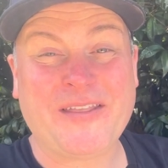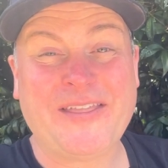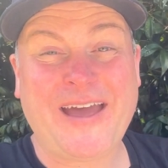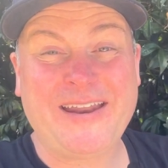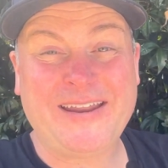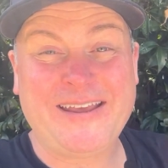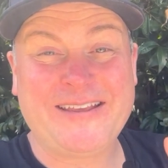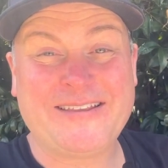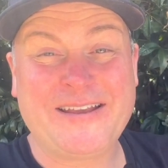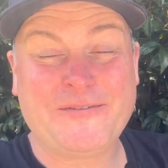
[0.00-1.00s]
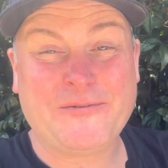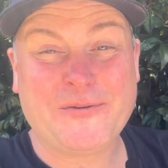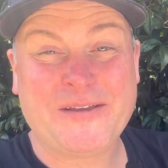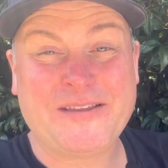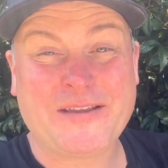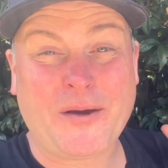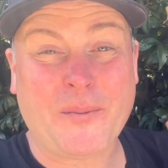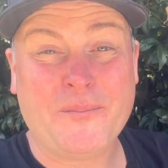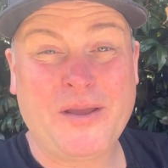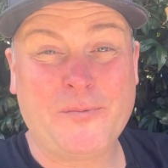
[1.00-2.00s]
That is it for this
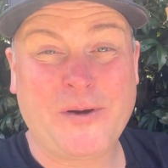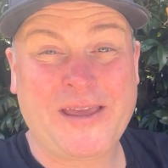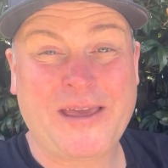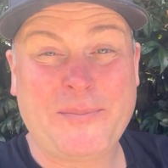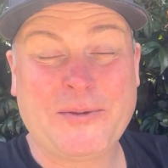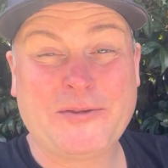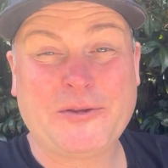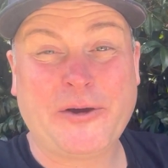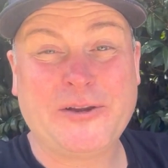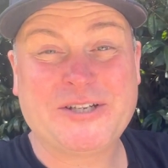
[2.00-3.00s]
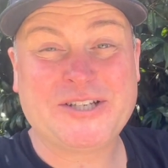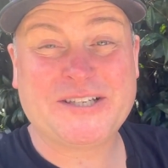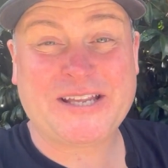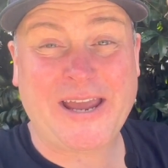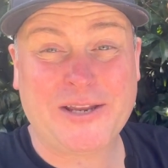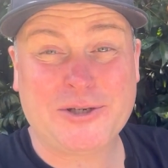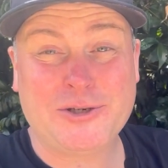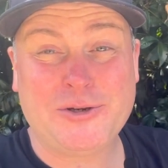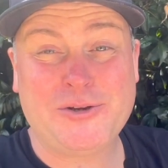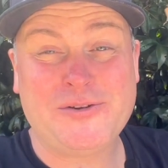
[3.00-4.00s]
midweek episode. Stay
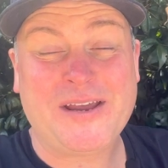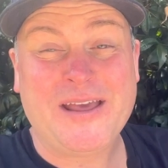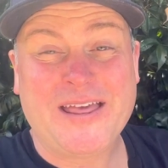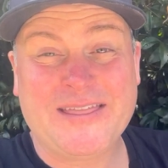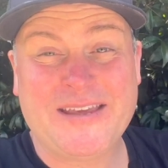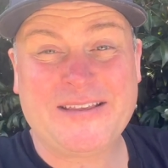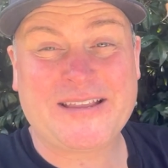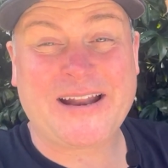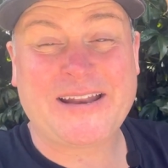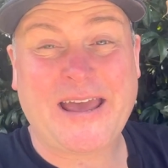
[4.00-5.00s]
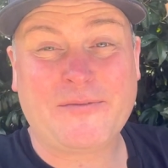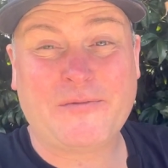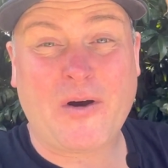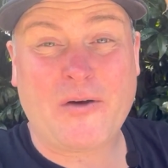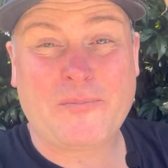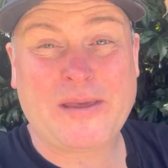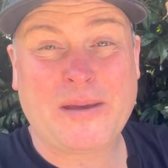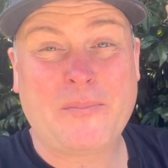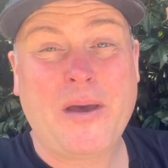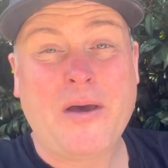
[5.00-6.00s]
tuned this Sunday at 5 p.m.